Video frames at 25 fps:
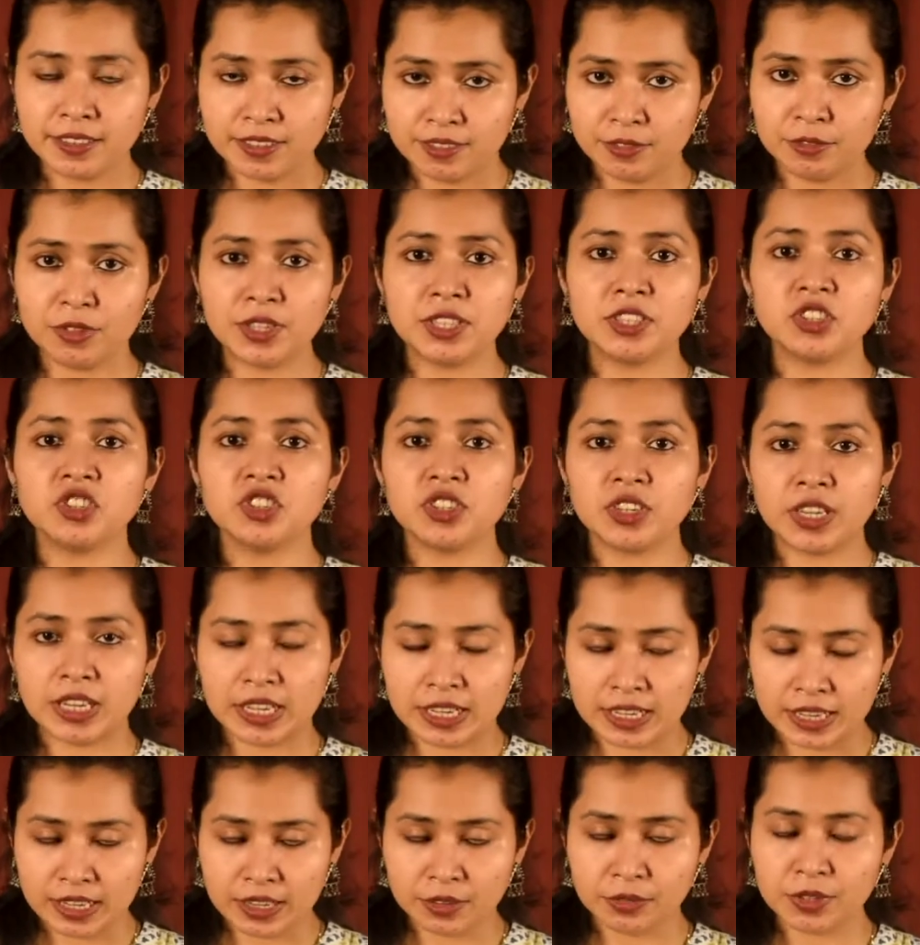which,
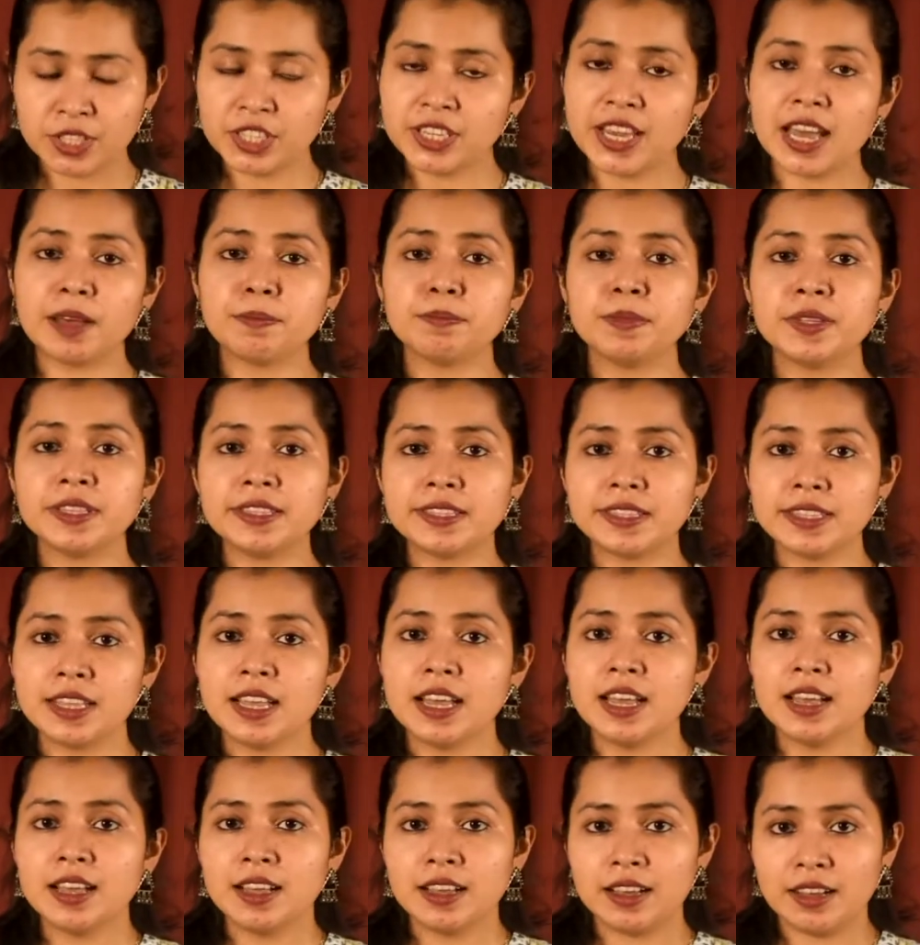uh, which happens
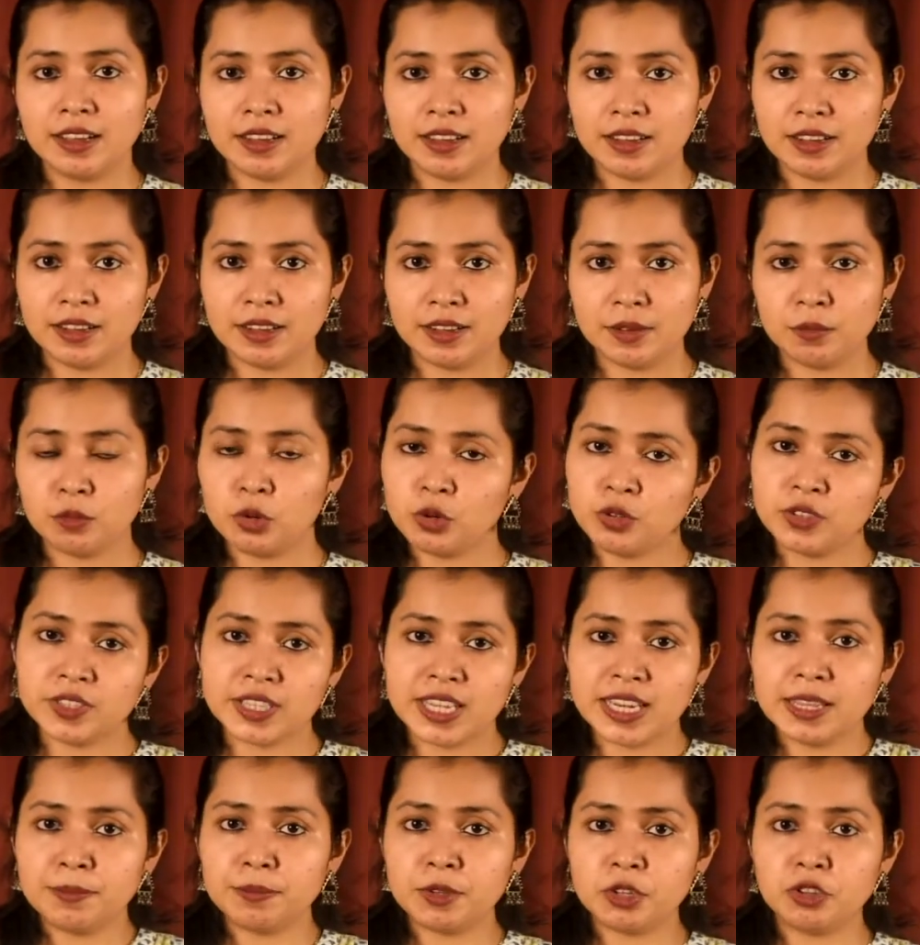uh,
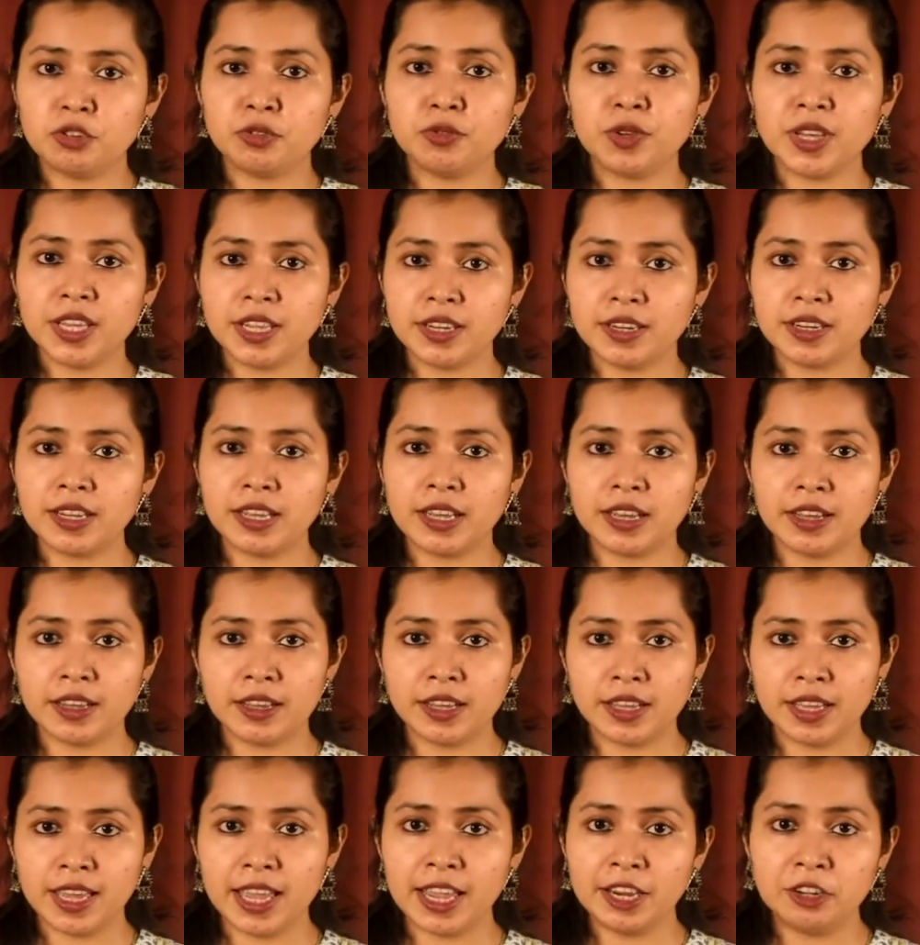mostly between
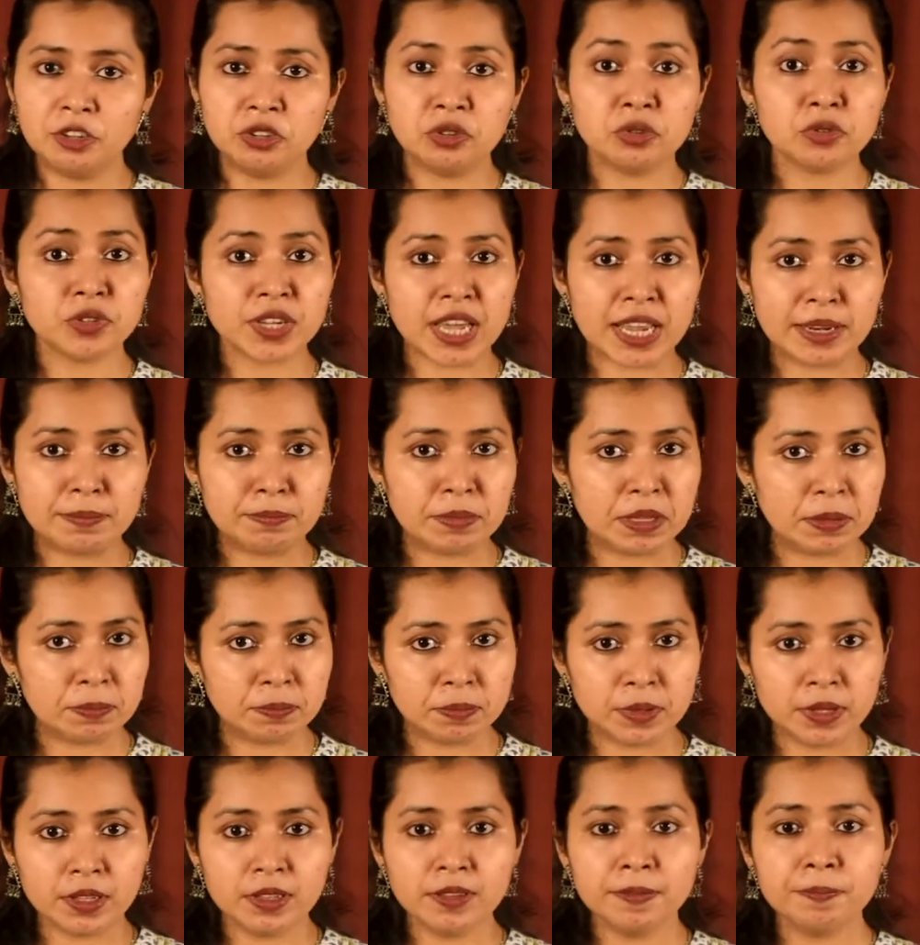uh, 8 to 10
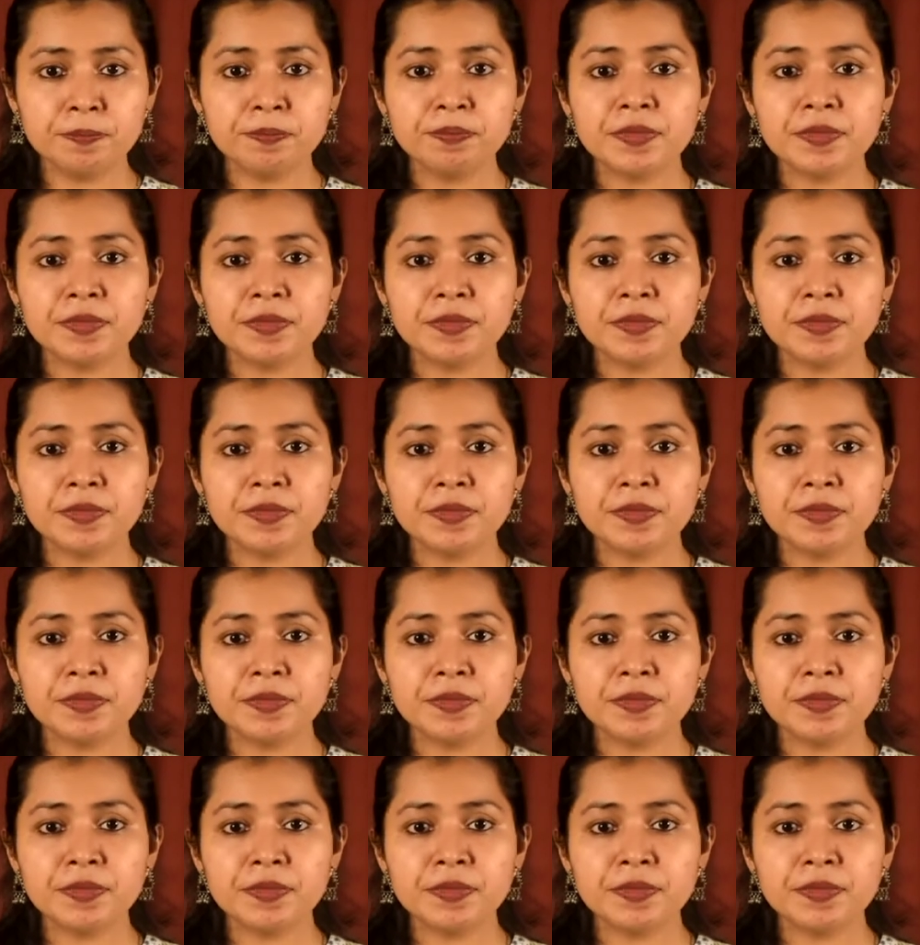people,